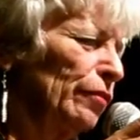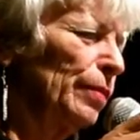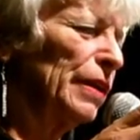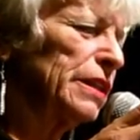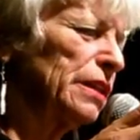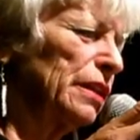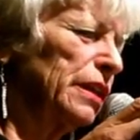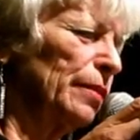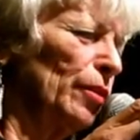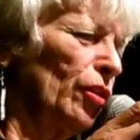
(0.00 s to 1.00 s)
When my son
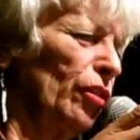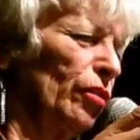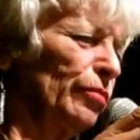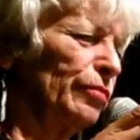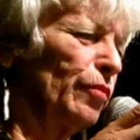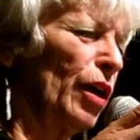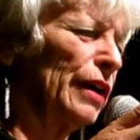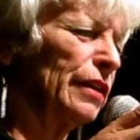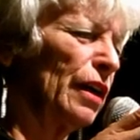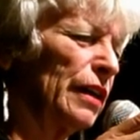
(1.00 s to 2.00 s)
came home,
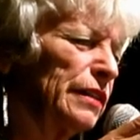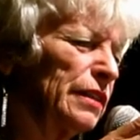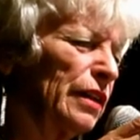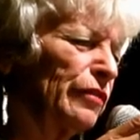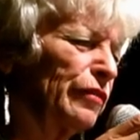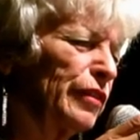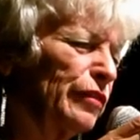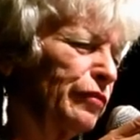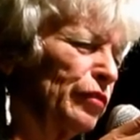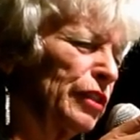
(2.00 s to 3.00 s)
wide-eyed and
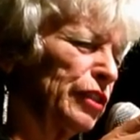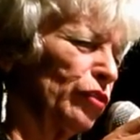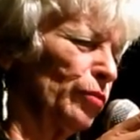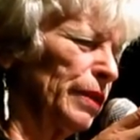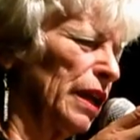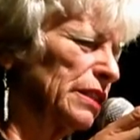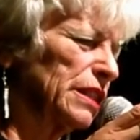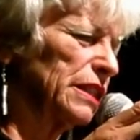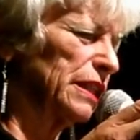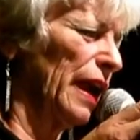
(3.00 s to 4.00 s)
fearful, he told me he had
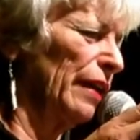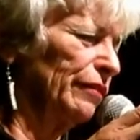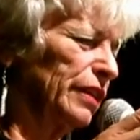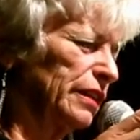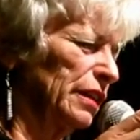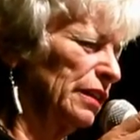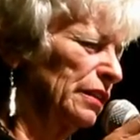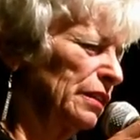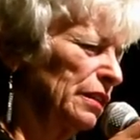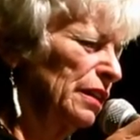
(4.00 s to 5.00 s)
seen everything.
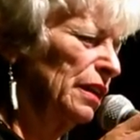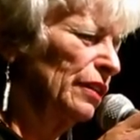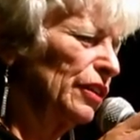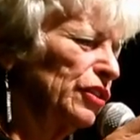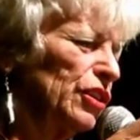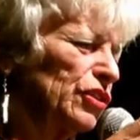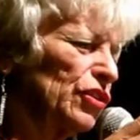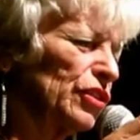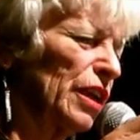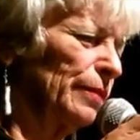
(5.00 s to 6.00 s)
The
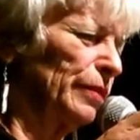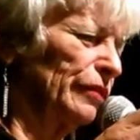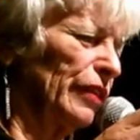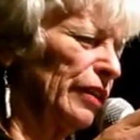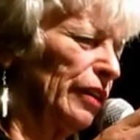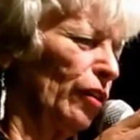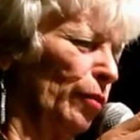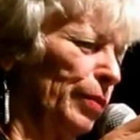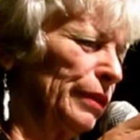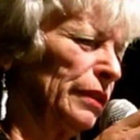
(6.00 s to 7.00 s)
teachers had been very
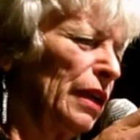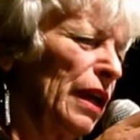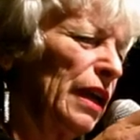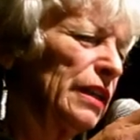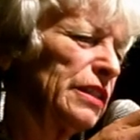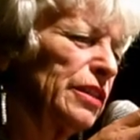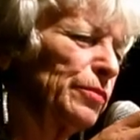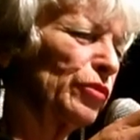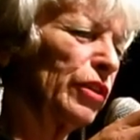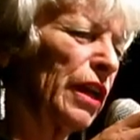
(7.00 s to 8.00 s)
open, and it
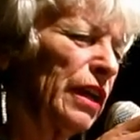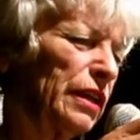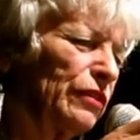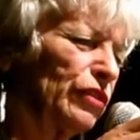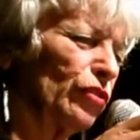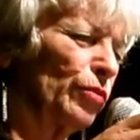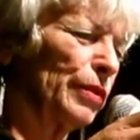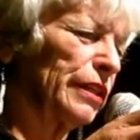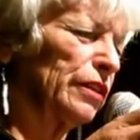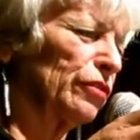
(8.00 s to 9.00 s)
seemed okay, even
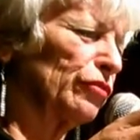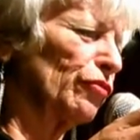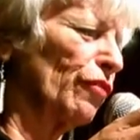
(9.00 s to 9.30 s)
nobody could